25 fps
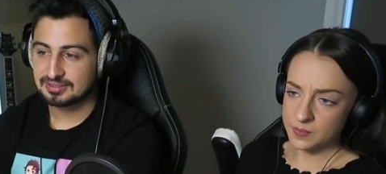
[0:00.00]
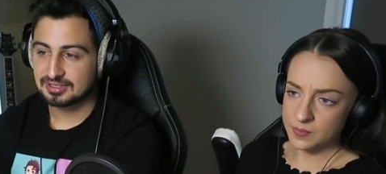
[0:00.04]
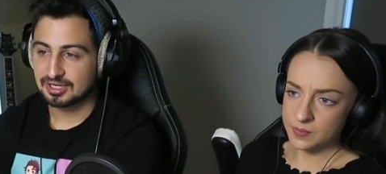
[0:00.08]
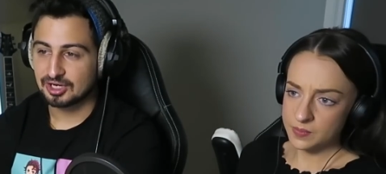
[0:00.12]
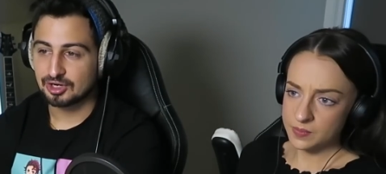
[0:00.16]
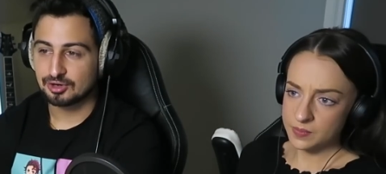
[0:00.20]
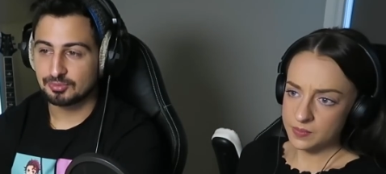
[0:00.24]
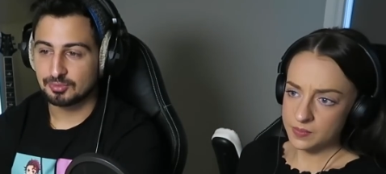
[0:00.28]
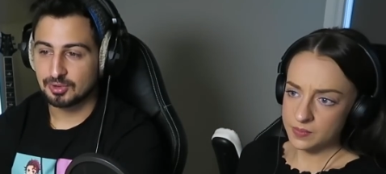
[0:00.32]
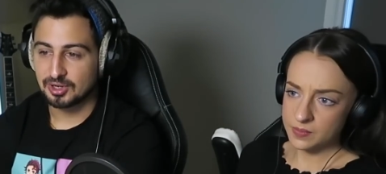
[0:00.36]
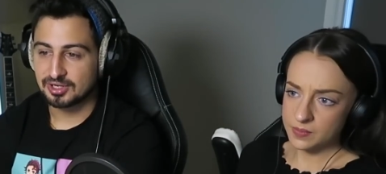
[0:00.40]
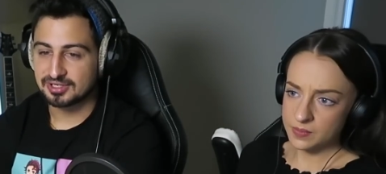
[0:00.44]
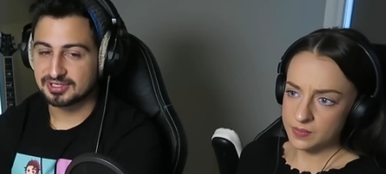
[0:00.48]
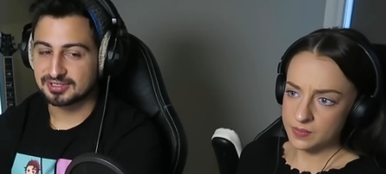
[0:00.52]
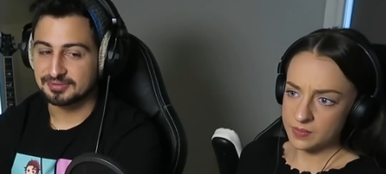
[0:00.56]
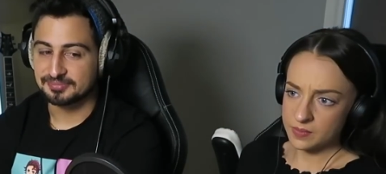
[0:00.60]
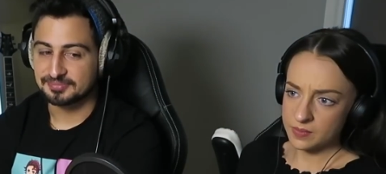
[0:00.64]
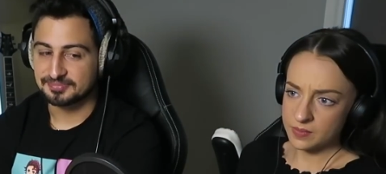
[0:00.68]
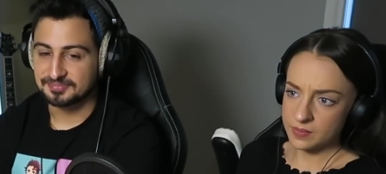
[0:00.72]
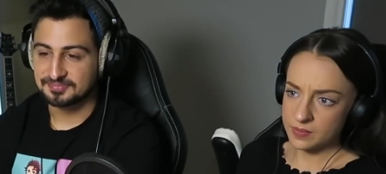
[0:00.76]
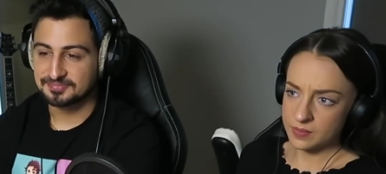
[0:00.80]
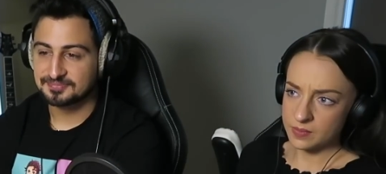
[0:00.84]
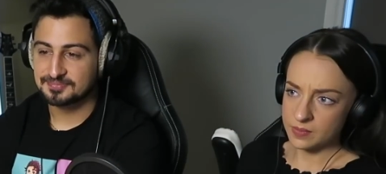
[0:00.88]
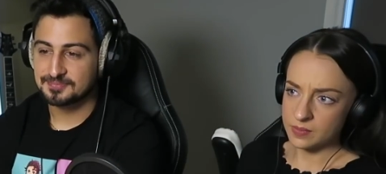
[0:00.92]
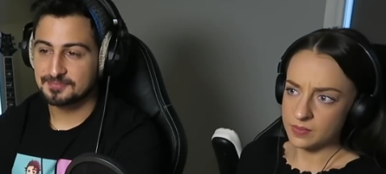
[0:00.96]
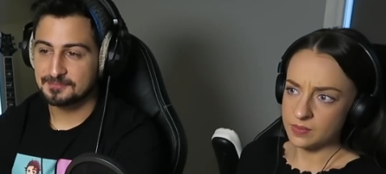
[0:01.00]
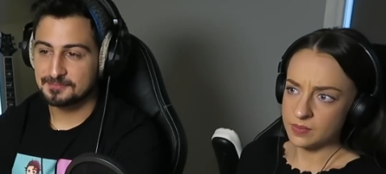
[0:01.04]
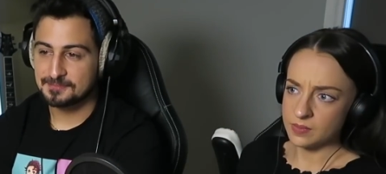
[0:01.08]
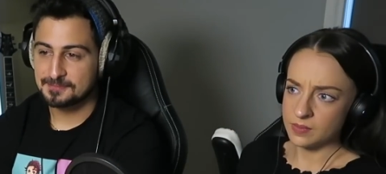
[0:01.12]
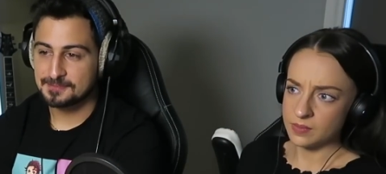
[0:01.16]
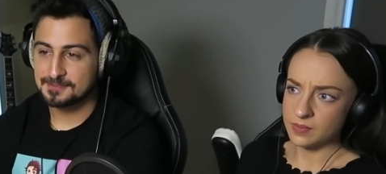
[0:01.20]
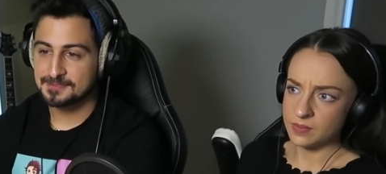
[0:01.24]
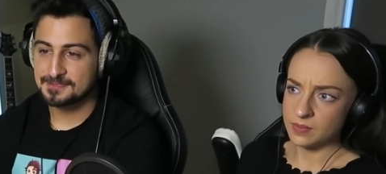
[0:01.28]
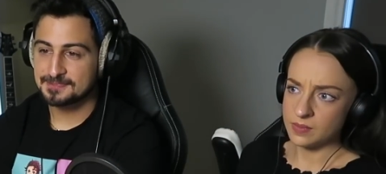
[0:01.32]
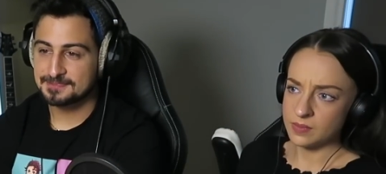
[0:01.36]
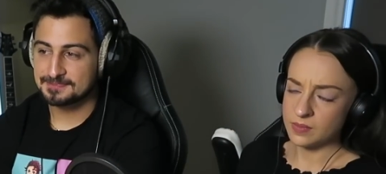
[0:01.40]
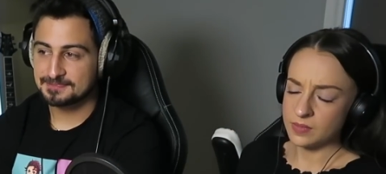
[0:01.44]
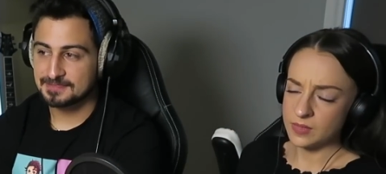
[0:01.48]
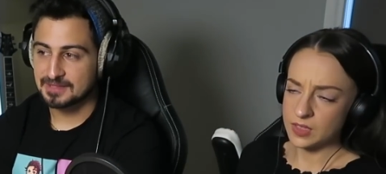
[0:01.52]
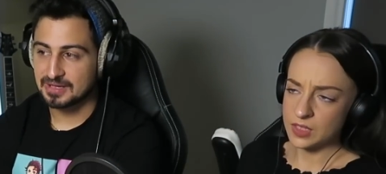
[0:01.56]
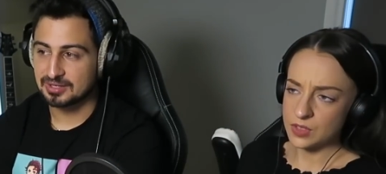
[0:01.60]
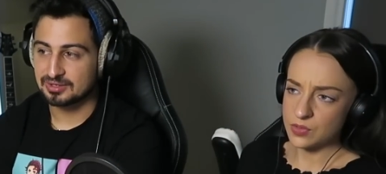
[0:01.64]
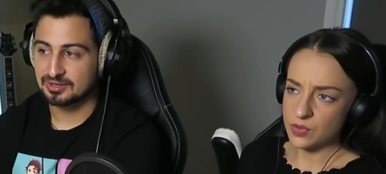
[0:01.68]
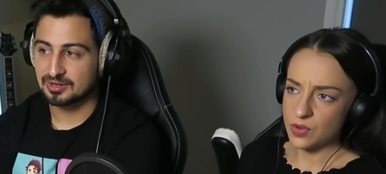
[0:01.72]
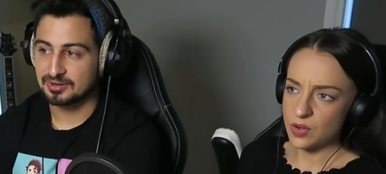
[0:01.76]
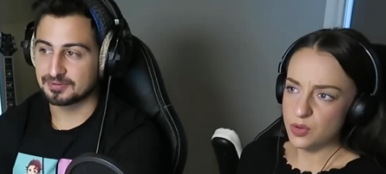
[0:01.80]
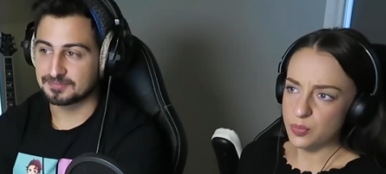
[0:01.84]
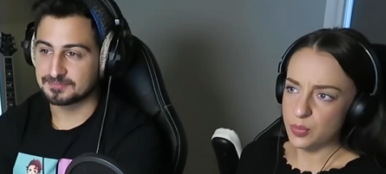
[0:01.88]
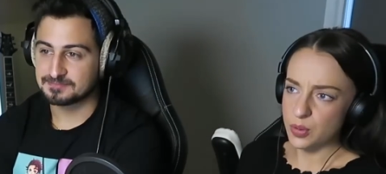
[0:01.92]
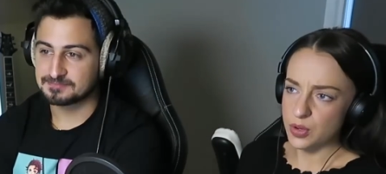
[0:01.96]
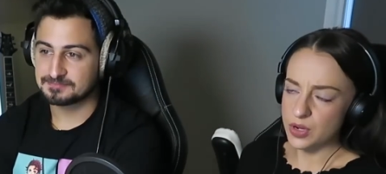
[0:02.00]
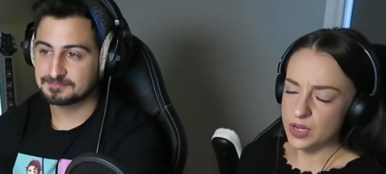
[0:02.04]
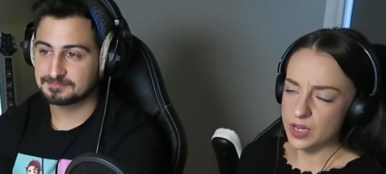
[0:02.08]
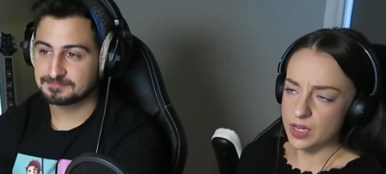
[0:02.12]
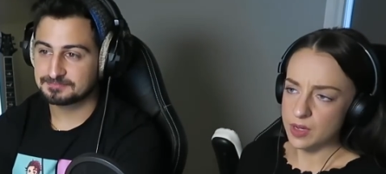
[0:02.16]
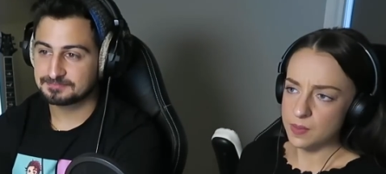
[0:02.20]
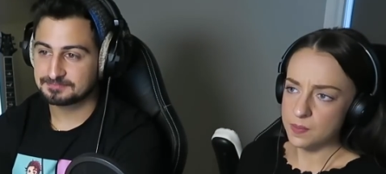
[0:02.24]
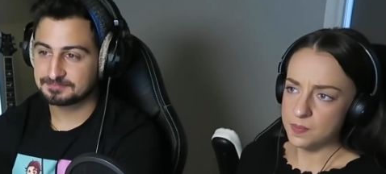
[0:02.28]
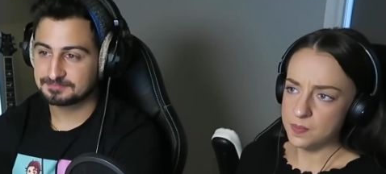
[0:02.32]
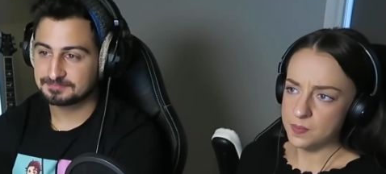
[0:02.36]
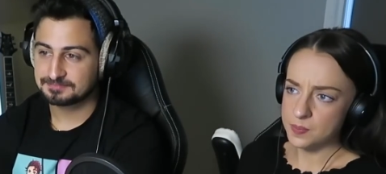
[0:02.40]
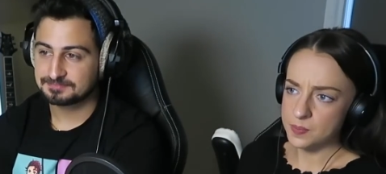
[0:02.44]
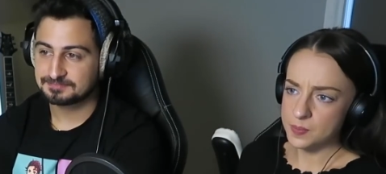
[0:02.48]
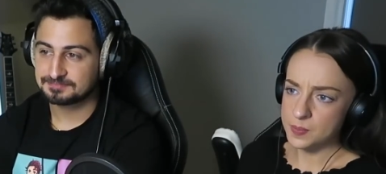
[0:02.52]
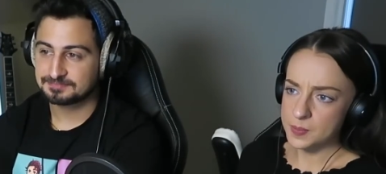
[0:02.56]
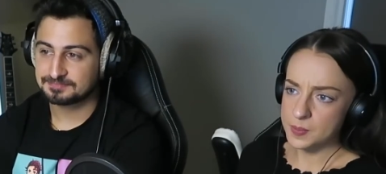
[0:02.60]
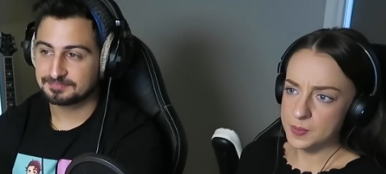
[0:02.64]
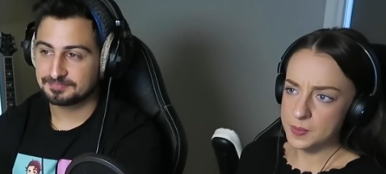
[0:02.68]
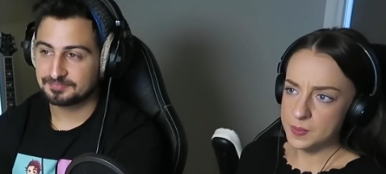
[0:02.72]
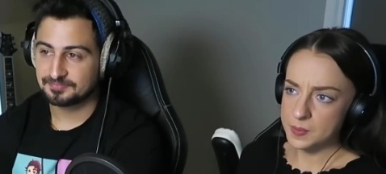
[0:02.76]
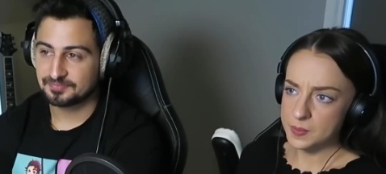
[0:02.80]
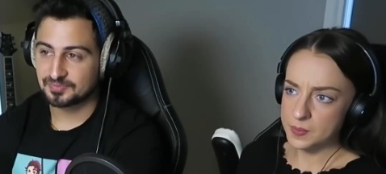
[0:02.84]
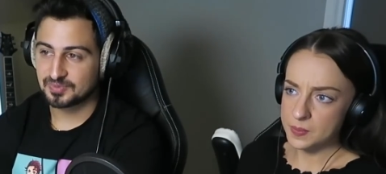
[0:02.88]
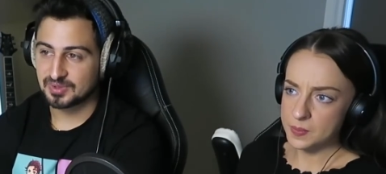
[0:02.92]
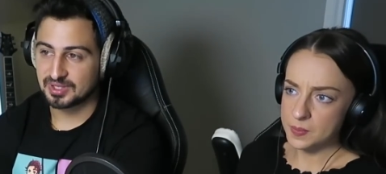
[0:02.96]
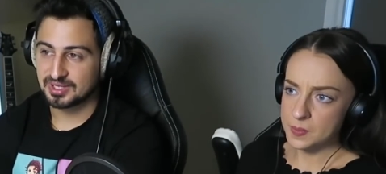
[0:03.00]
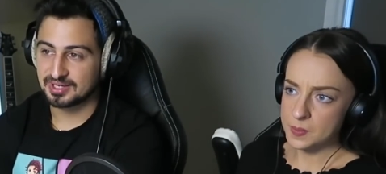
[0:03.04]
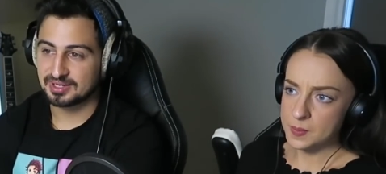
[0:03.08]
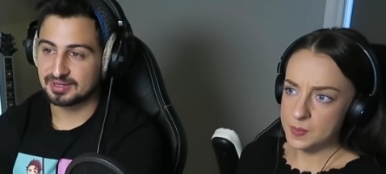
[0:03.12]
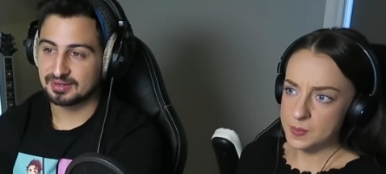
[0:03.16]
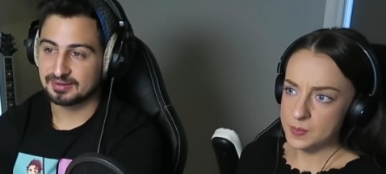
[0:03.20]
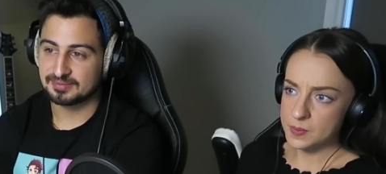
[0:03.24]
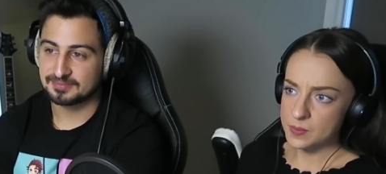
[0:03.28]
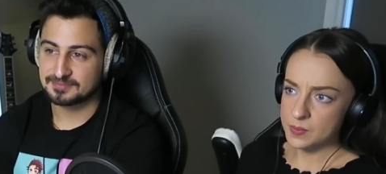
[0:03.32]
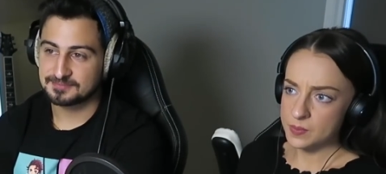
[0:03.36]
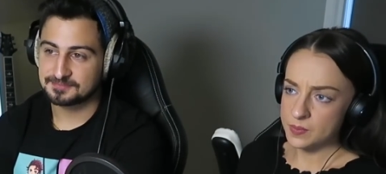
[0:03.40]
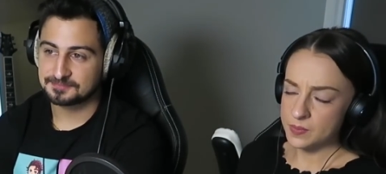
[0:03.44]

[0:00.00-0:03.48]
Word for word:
Speaker 1: I don't mind him.
Speaker 2: Mm, I don't. Very pretty.
Speaker 1: Yeah.